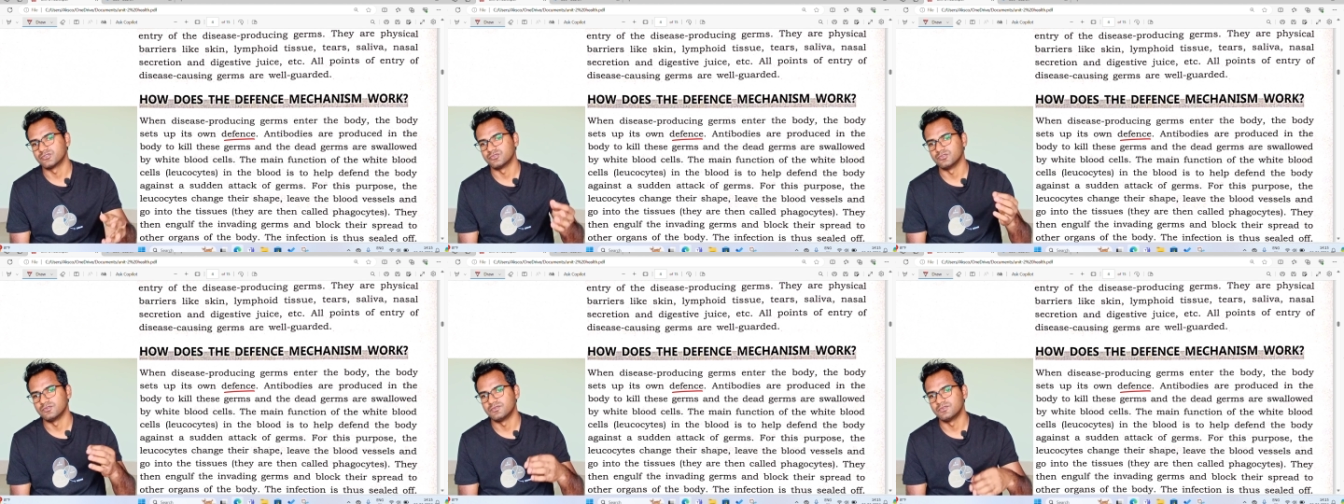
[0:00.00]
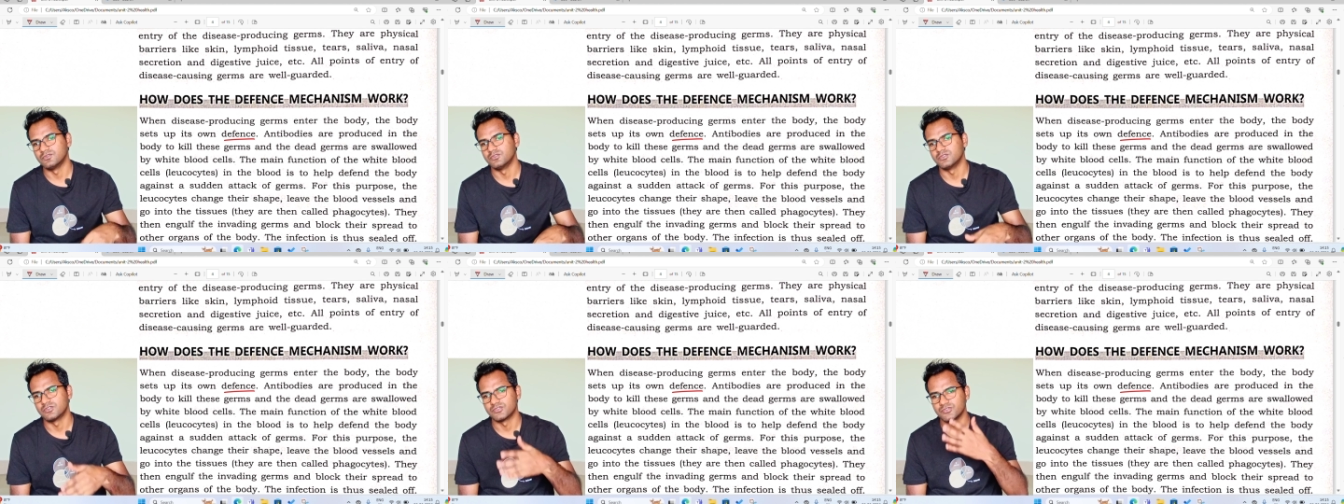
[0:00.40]
through
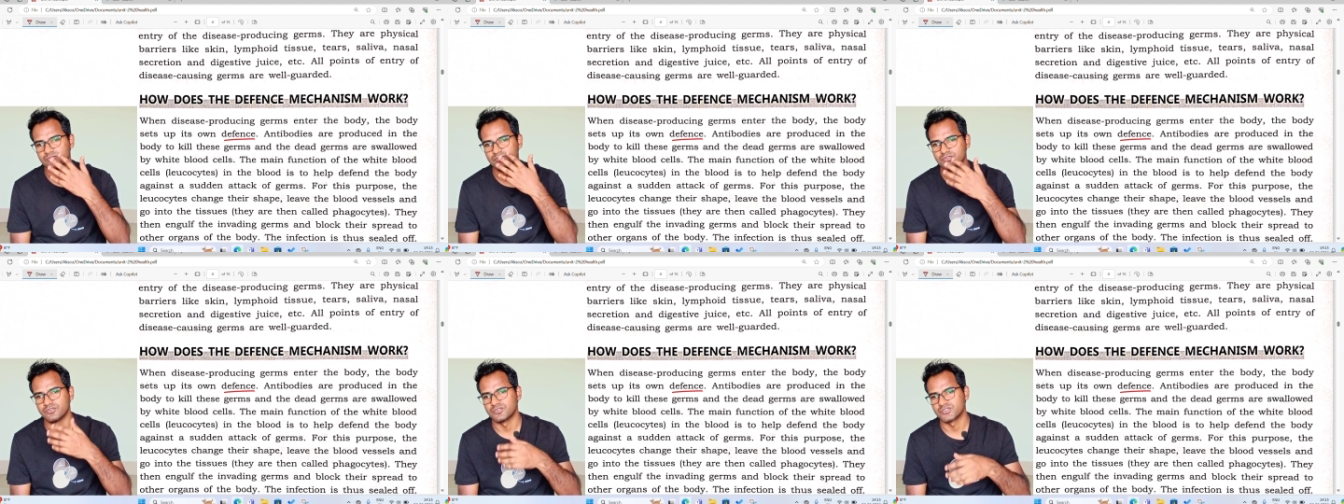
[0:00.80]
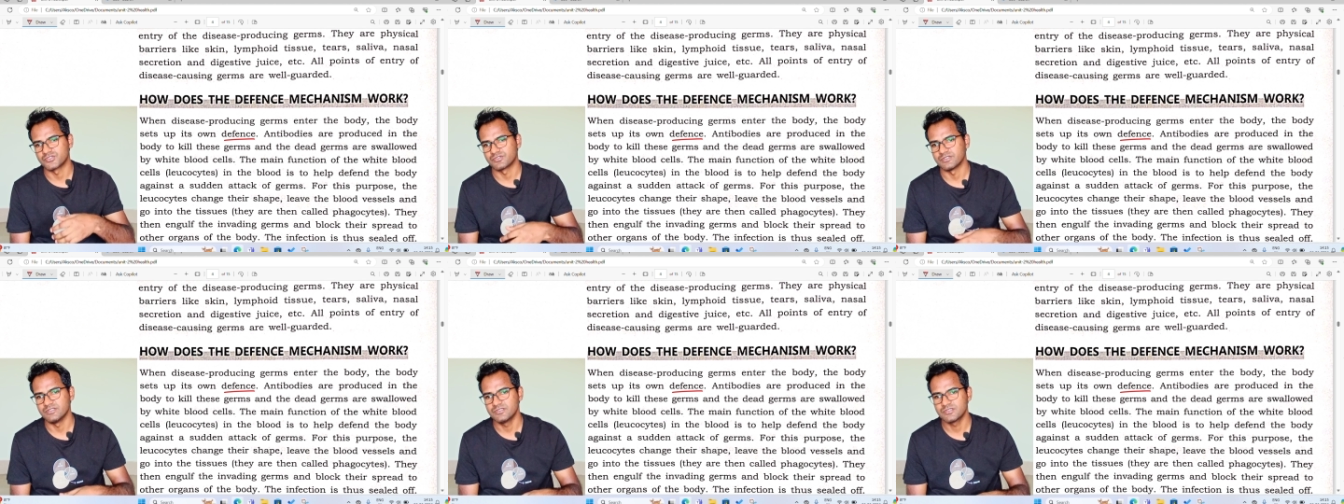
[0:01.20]
food, or through
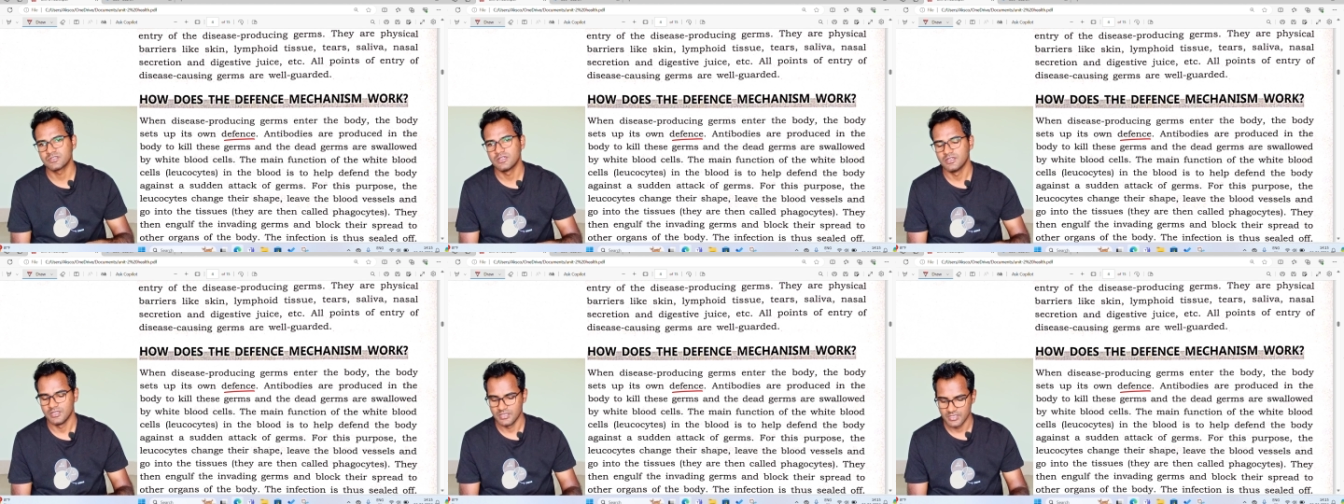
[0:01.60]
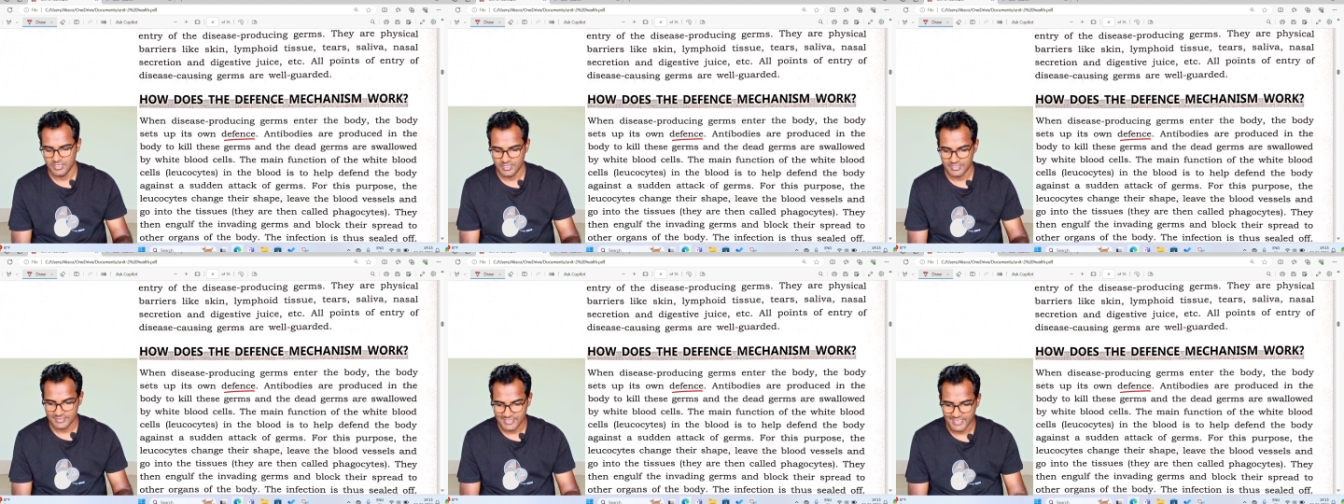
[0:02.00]
nostrils,
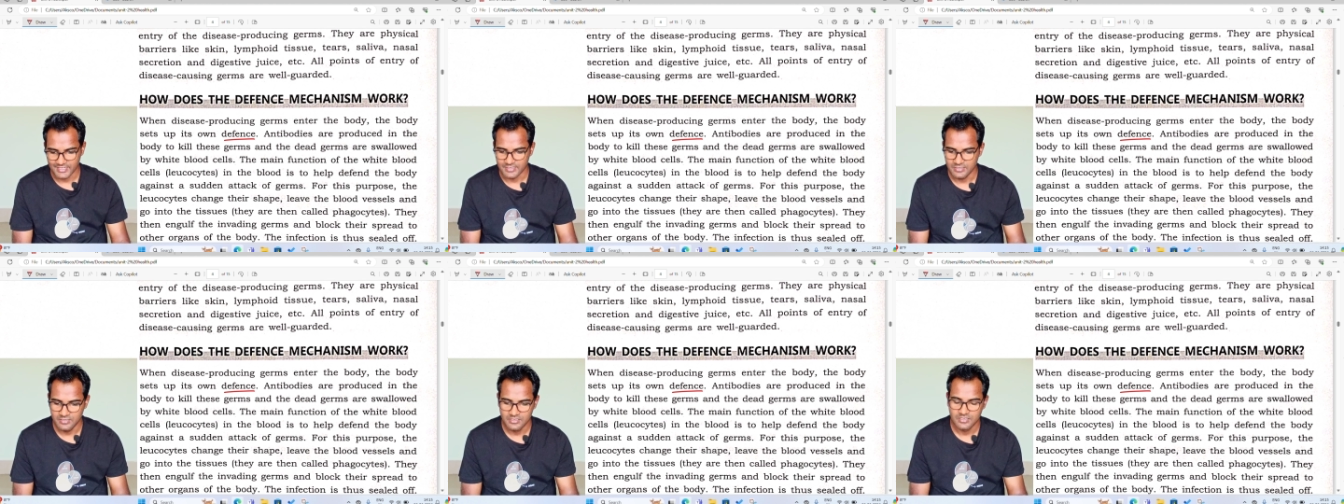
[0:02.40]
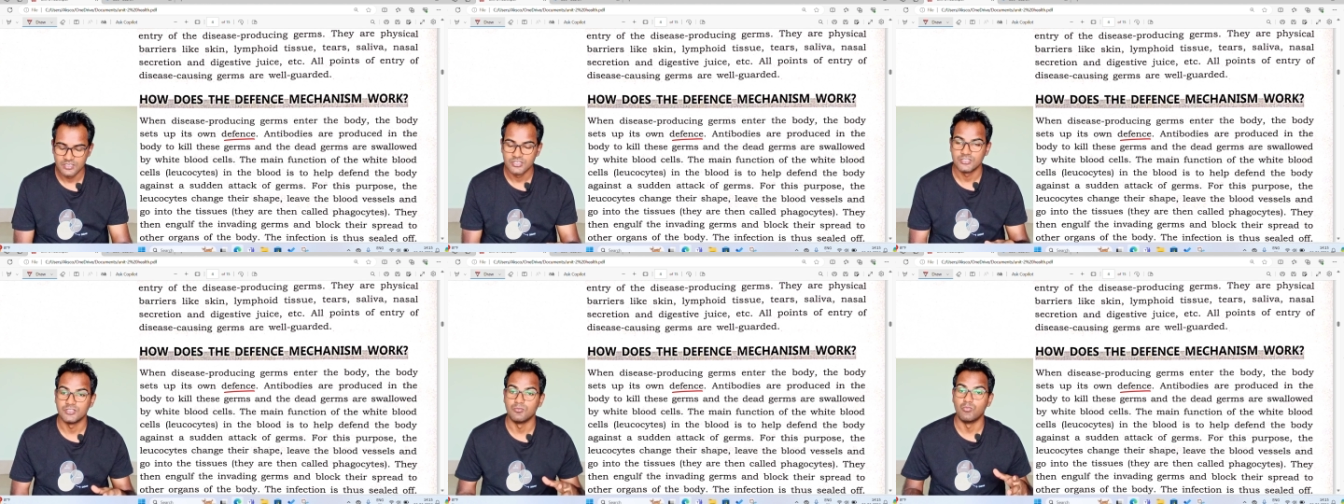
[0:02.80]
then
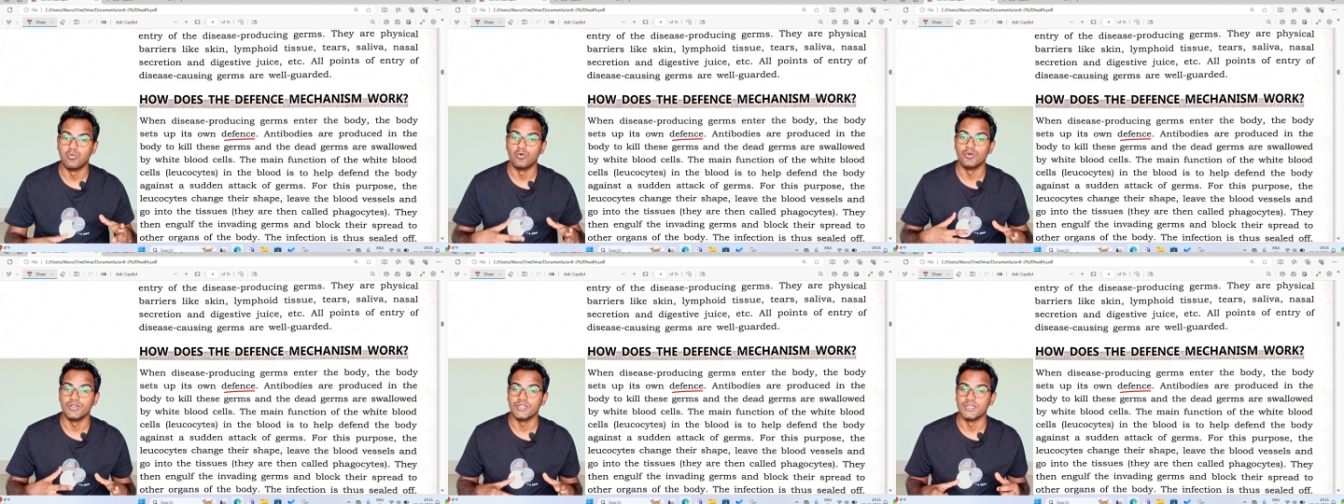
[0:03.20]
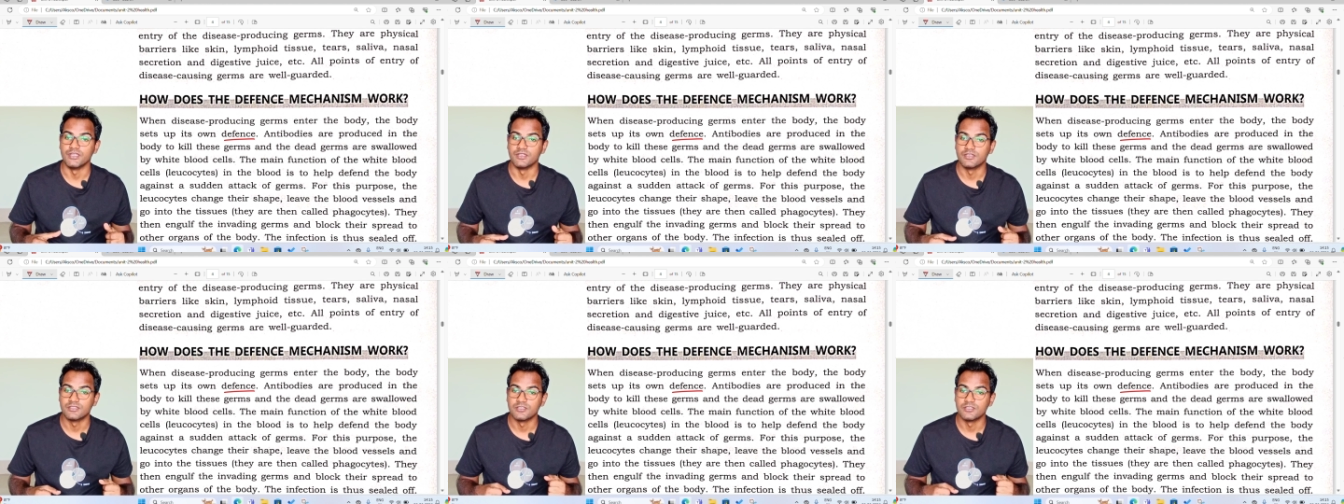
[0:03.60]
the body